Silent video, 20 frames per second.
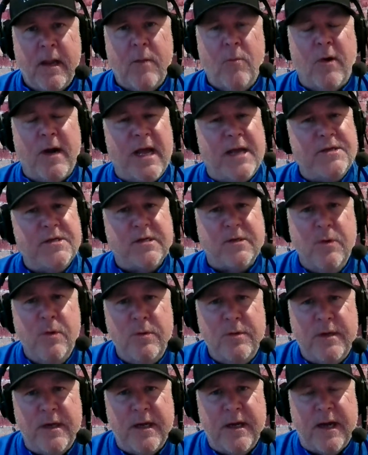And when I
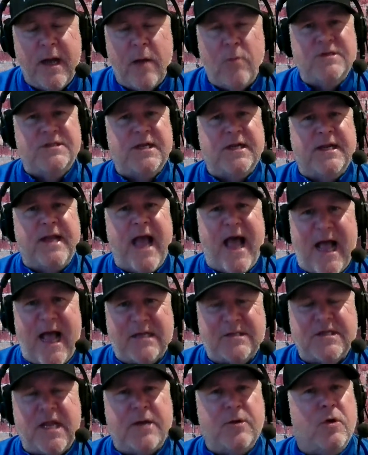tuned in, I was
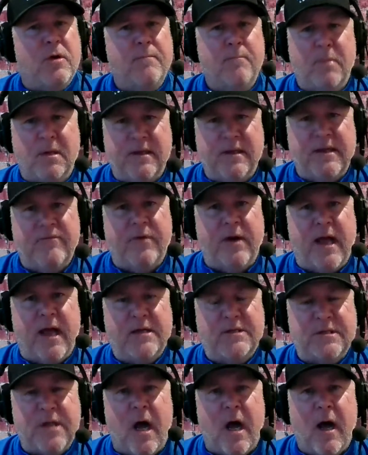aghast. I couldn't believe what
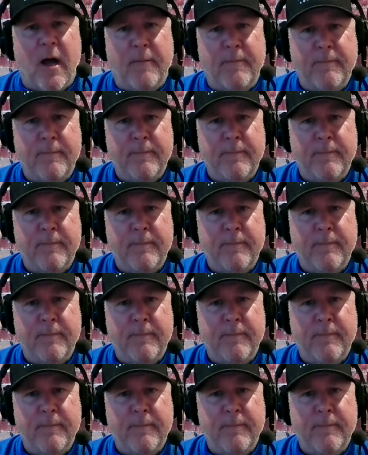I saw.